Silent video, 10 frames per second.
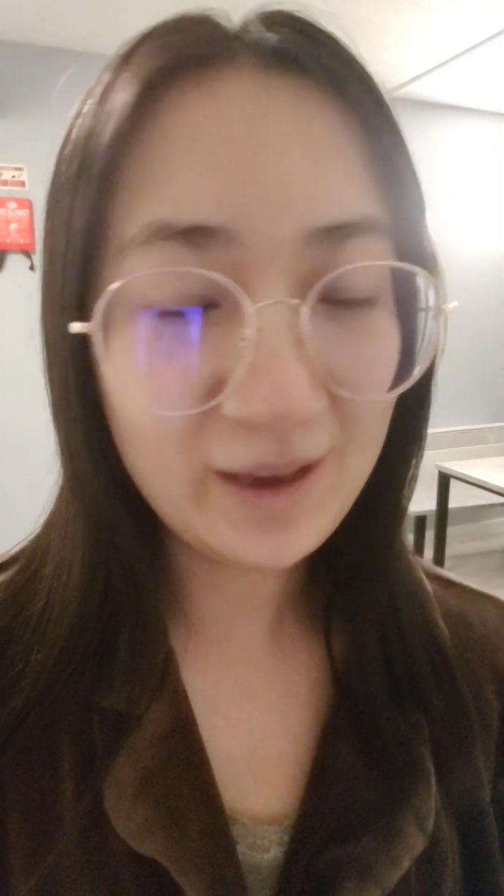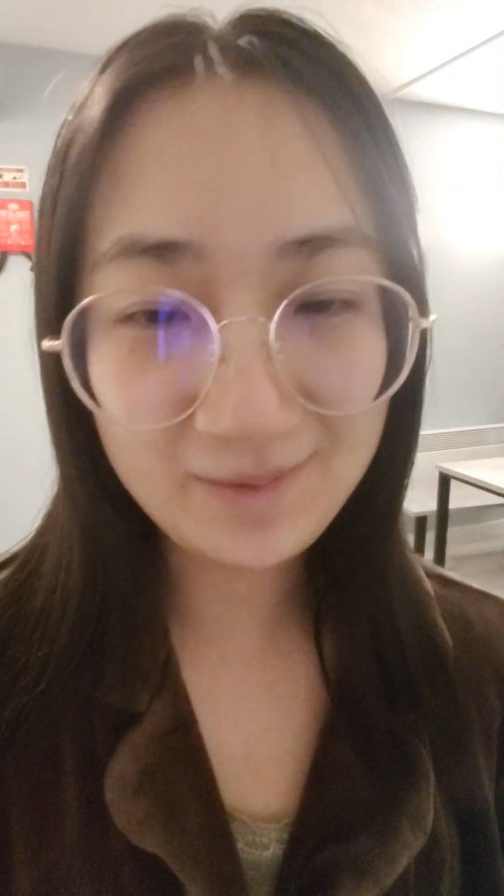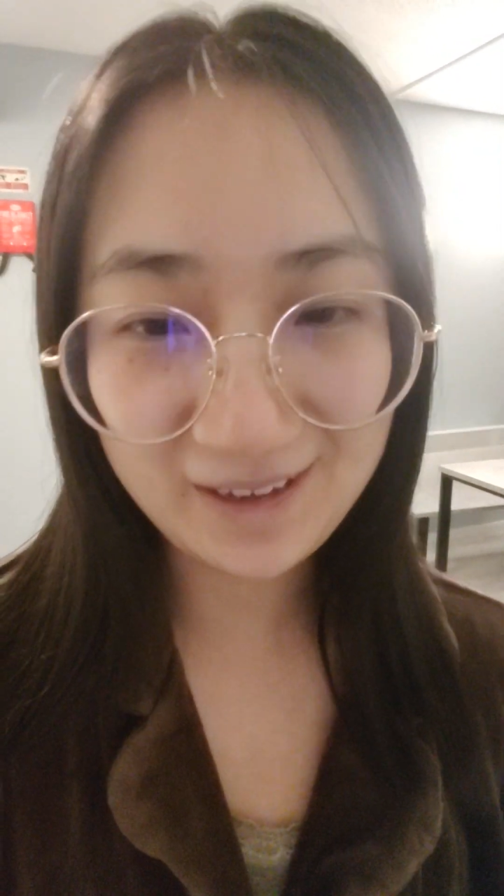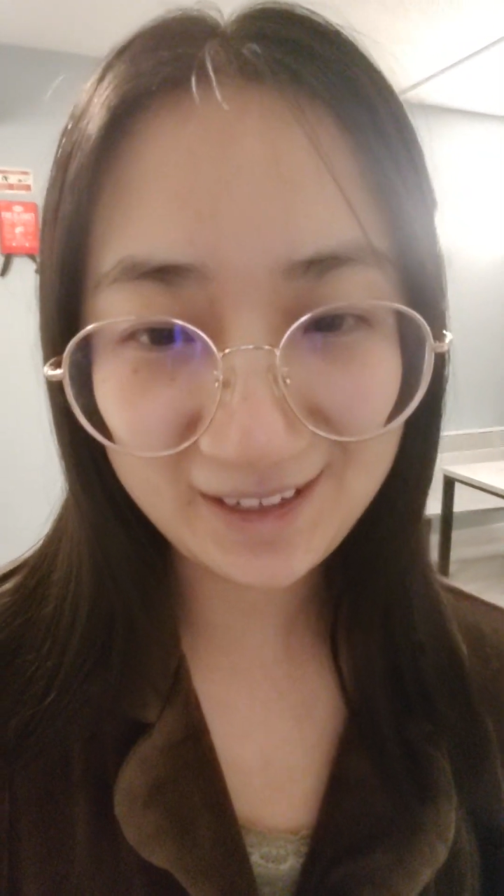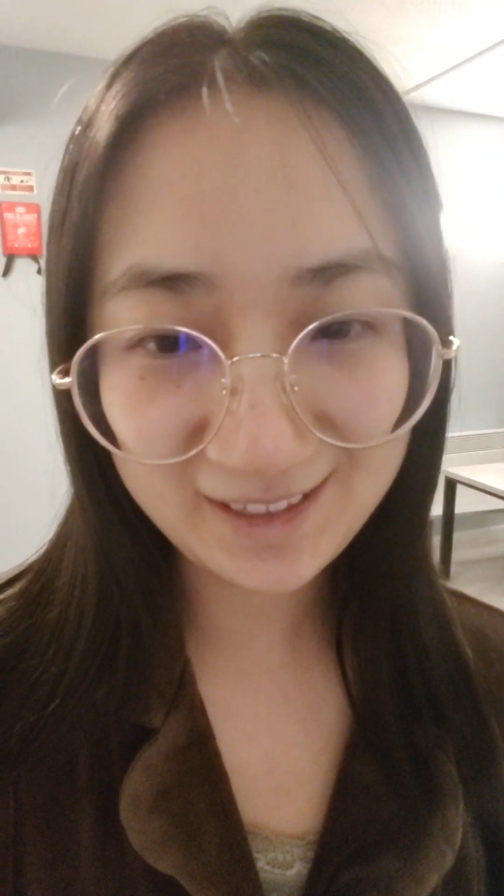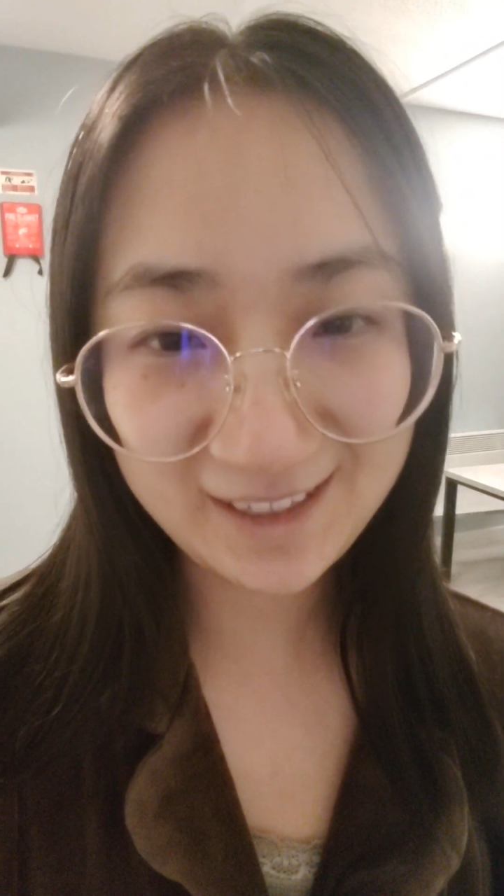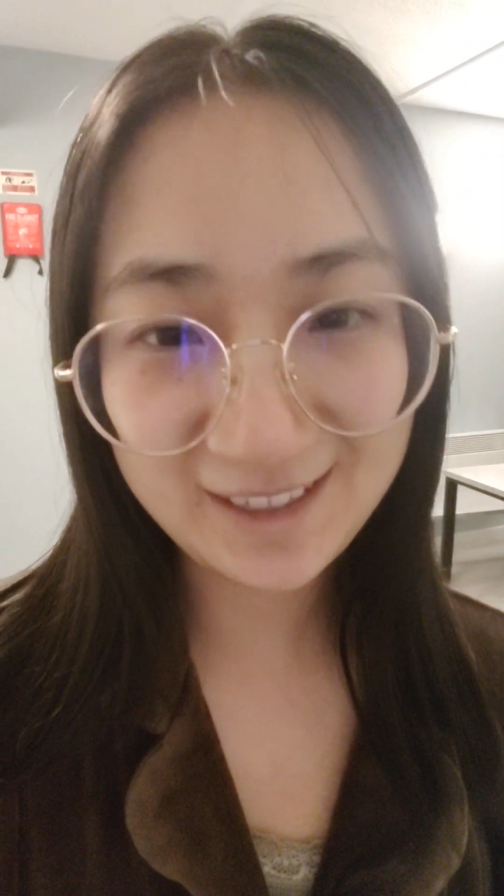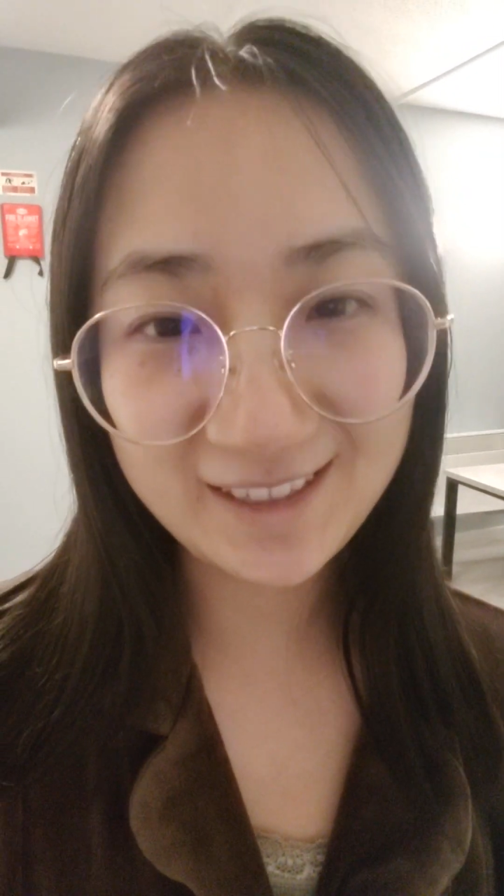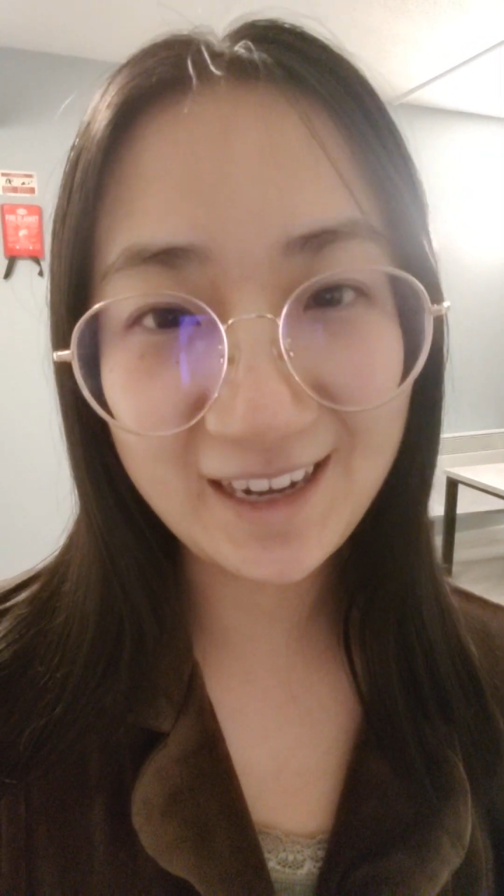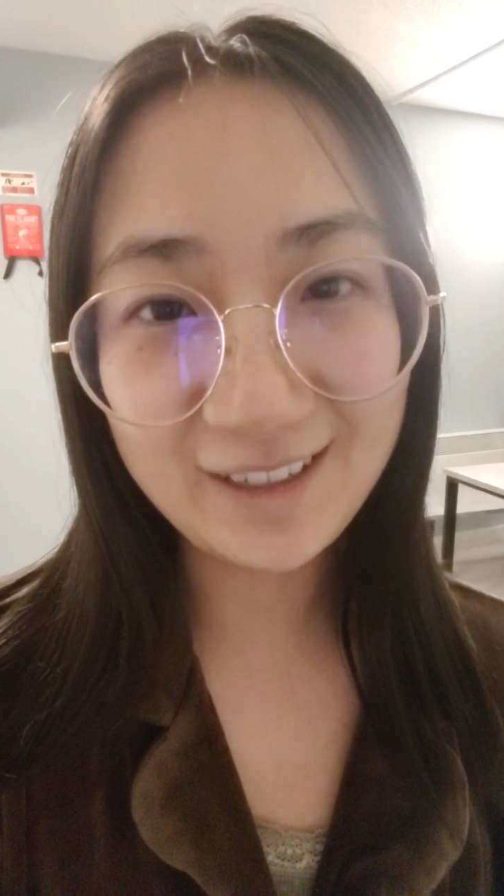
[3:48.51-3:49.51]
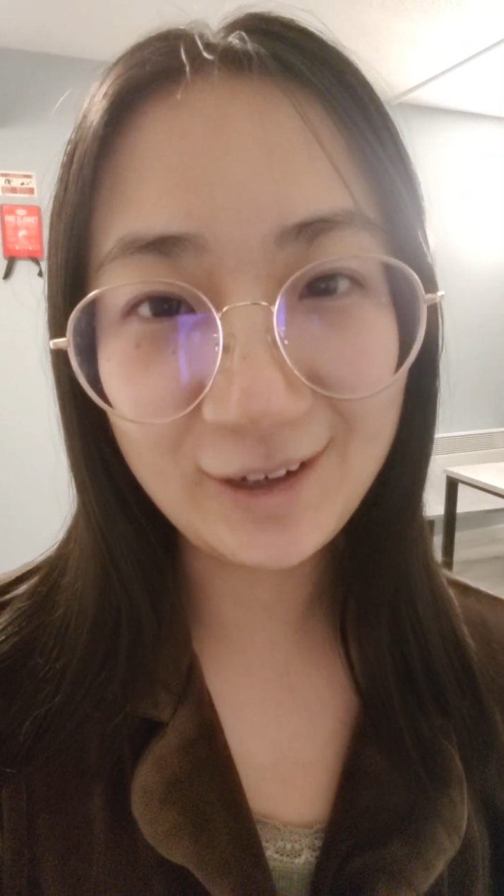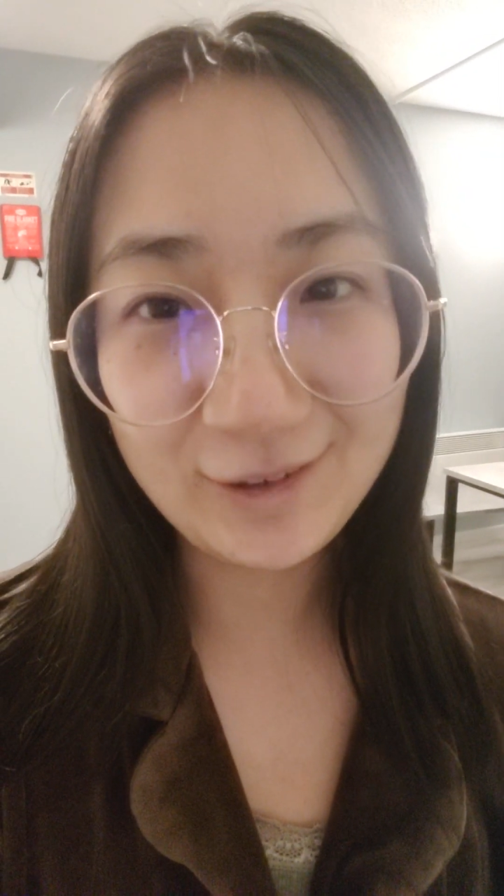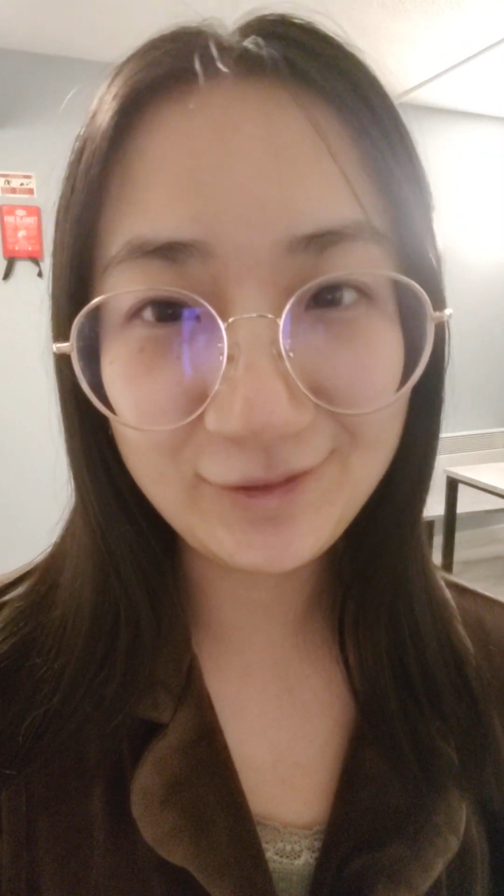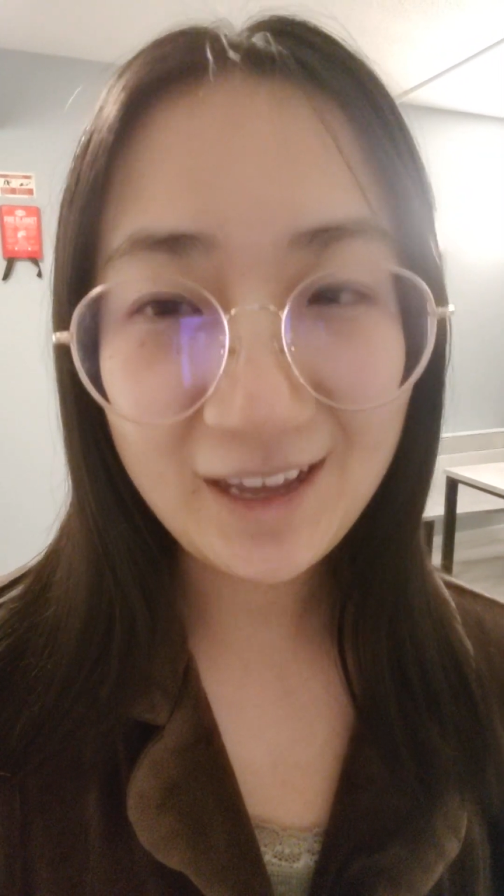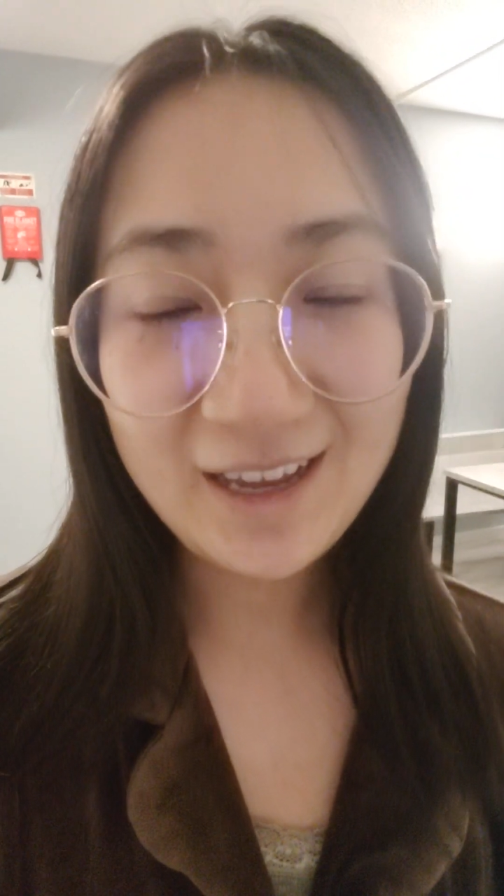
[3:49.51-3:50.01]
babies instead
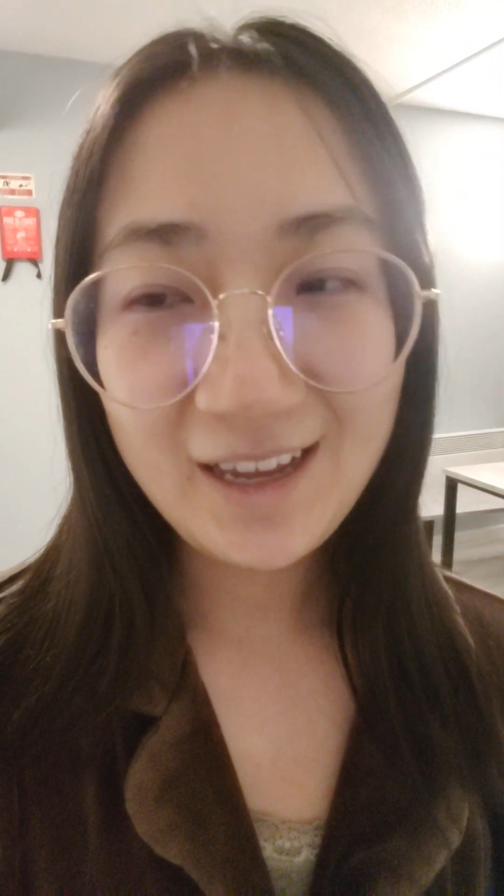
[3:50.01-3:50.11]
of